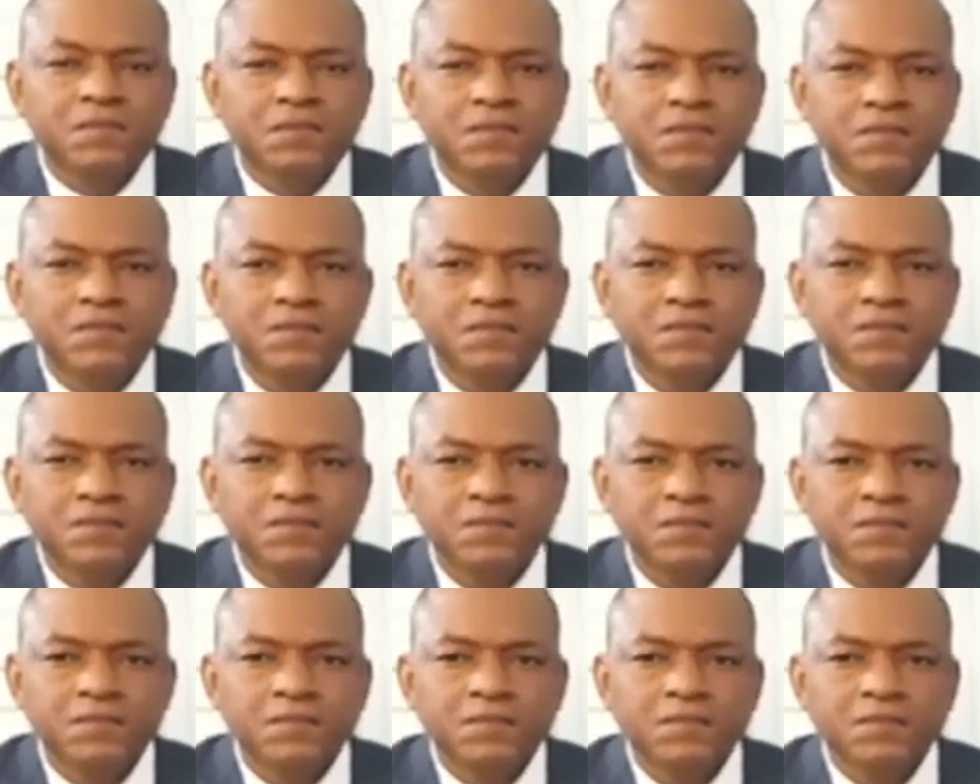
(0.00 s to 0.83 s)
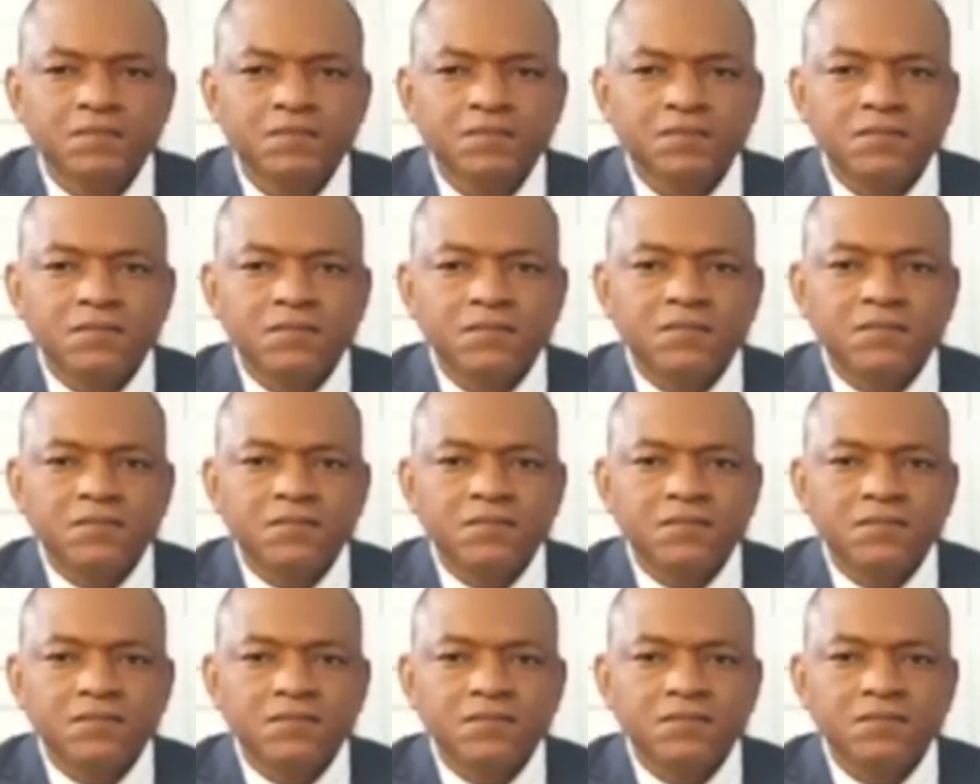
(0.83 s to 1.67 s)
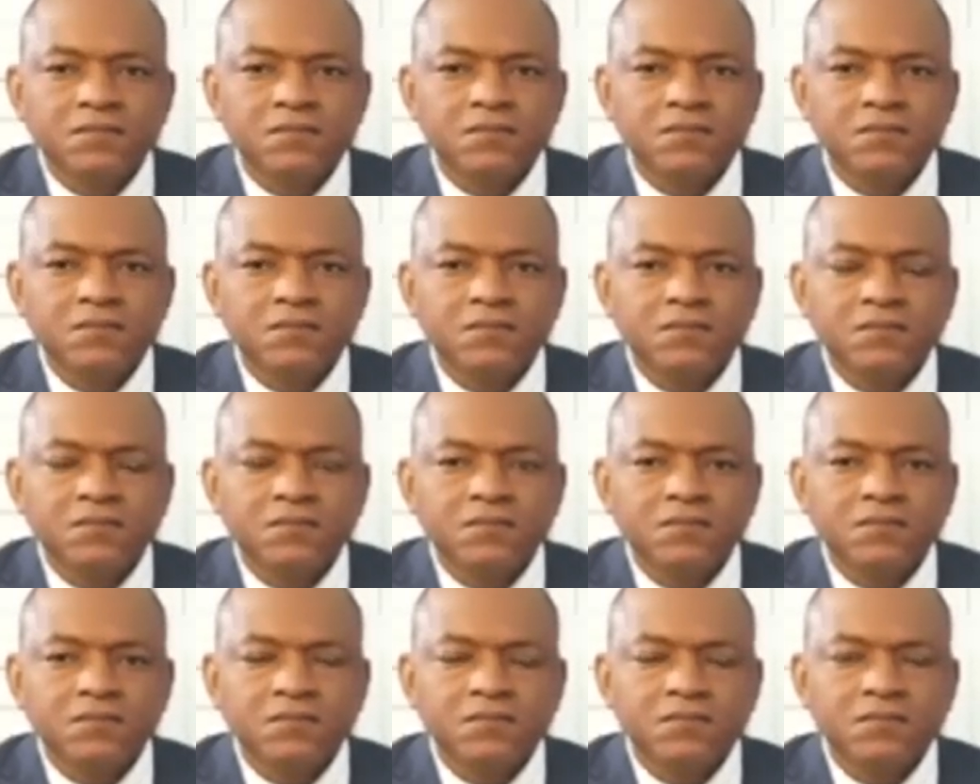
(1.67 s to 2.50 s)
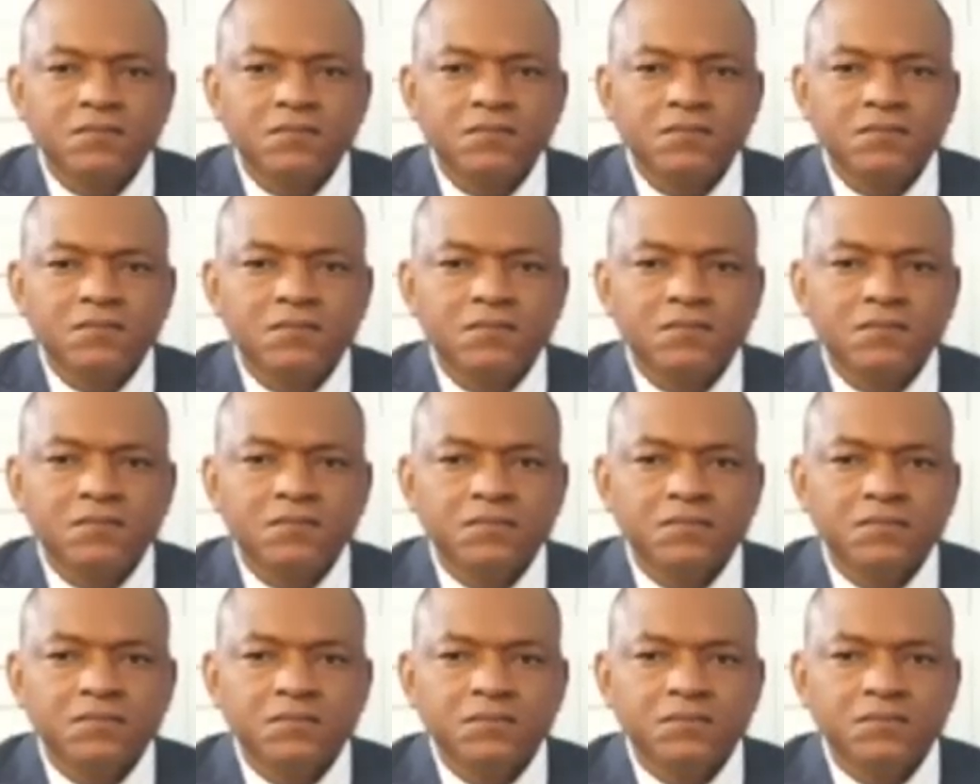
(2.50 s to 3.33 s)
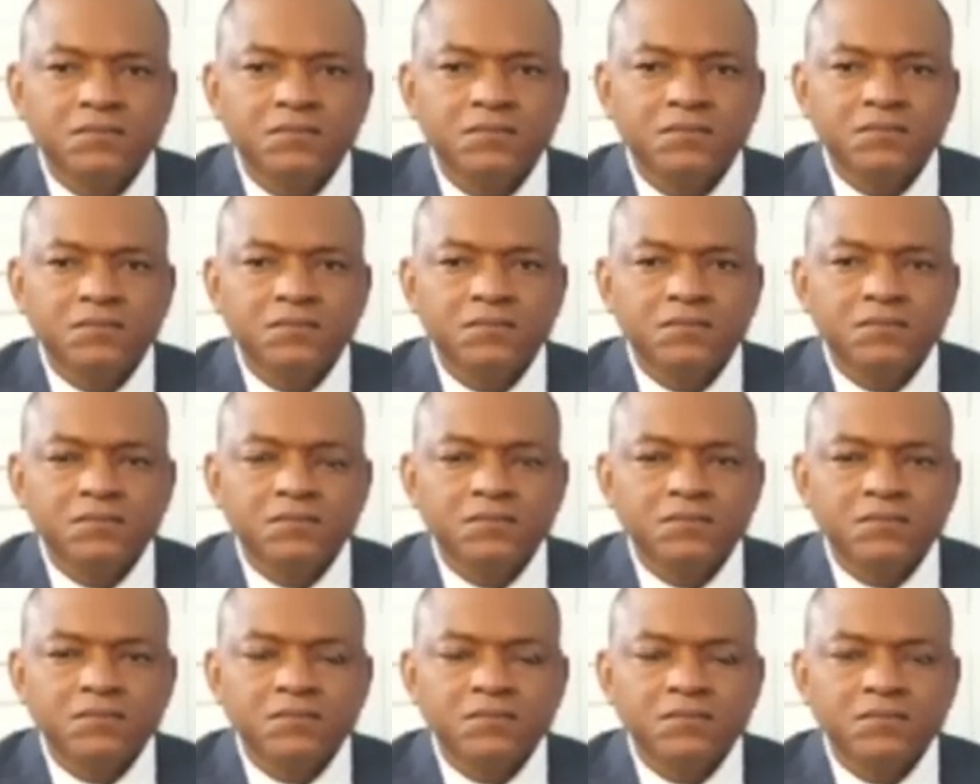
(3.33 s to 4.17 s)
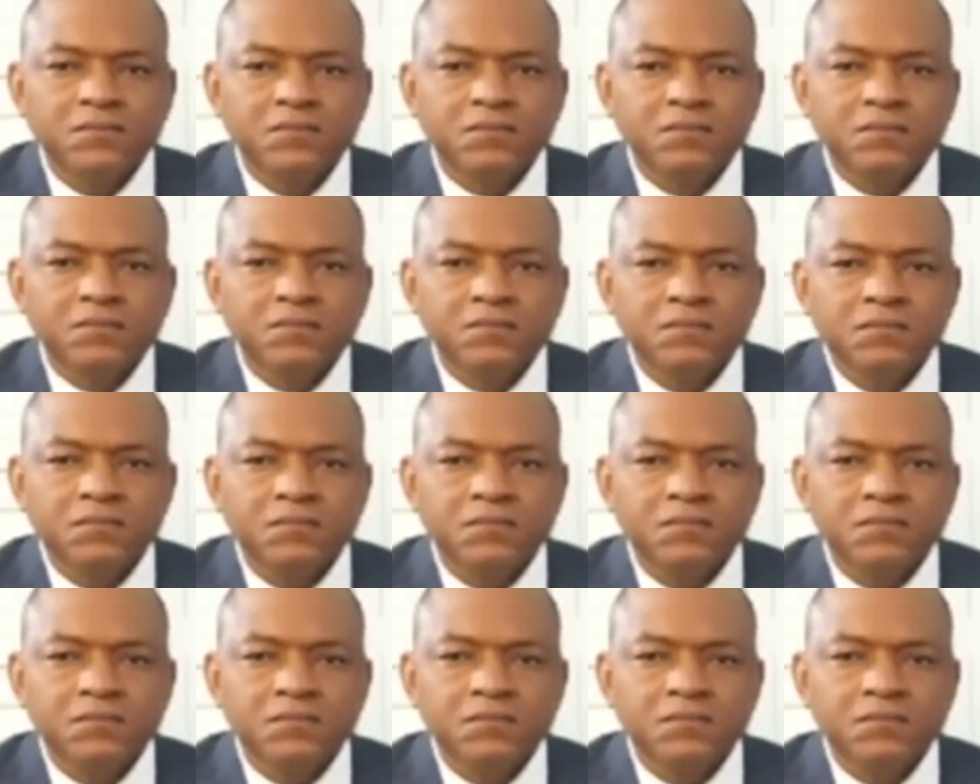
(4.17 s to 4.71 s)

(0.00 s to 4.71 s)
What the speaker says: (silent)